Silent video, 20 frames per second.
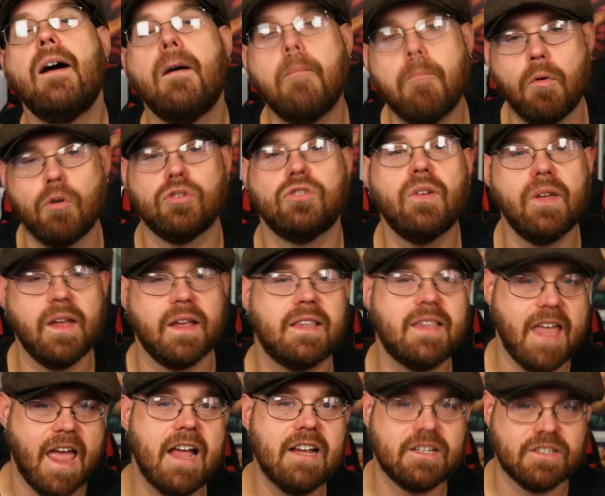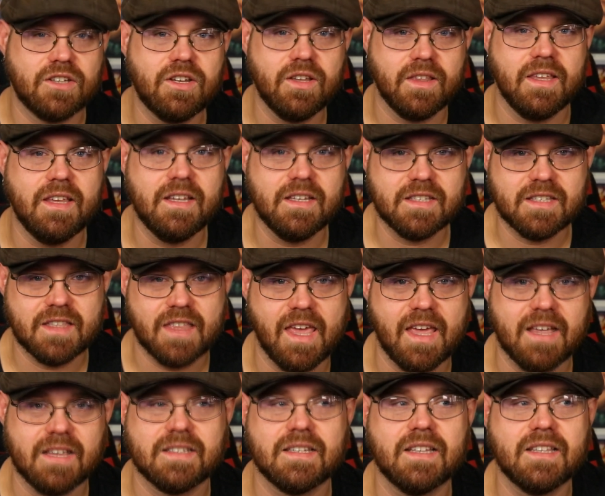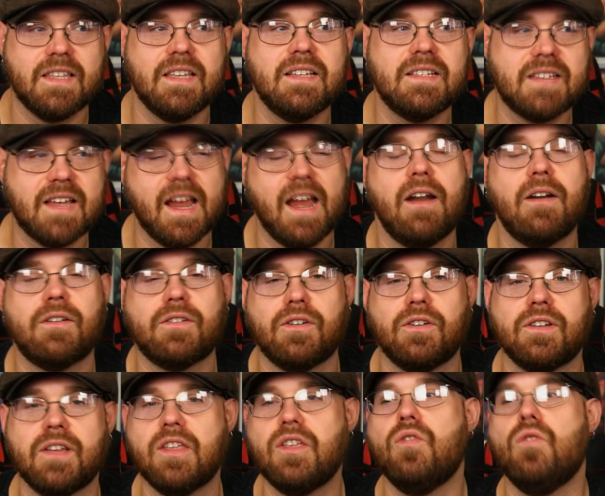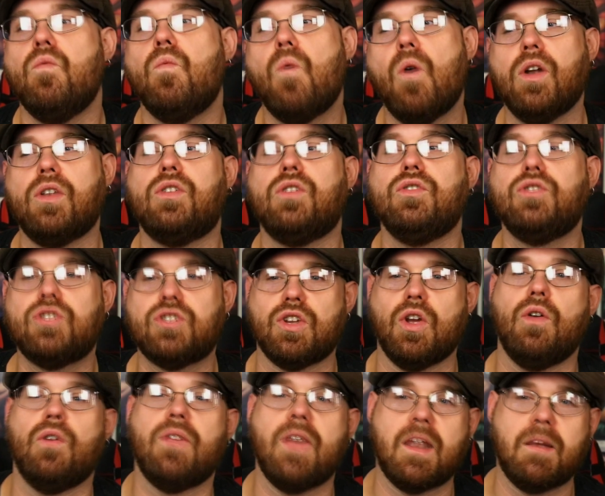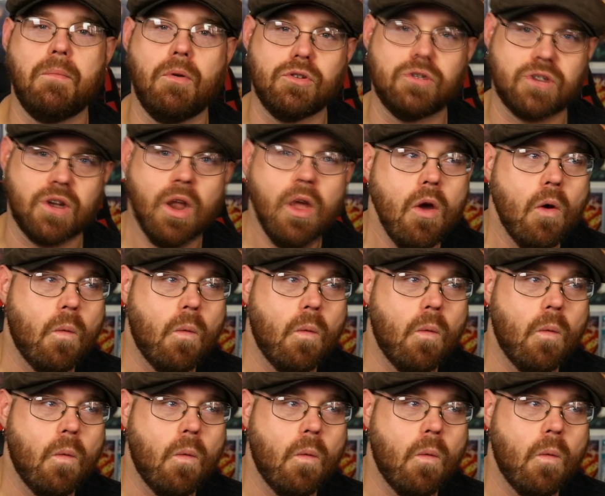emotionally attached to these things and these characters, and you want to show that emotion,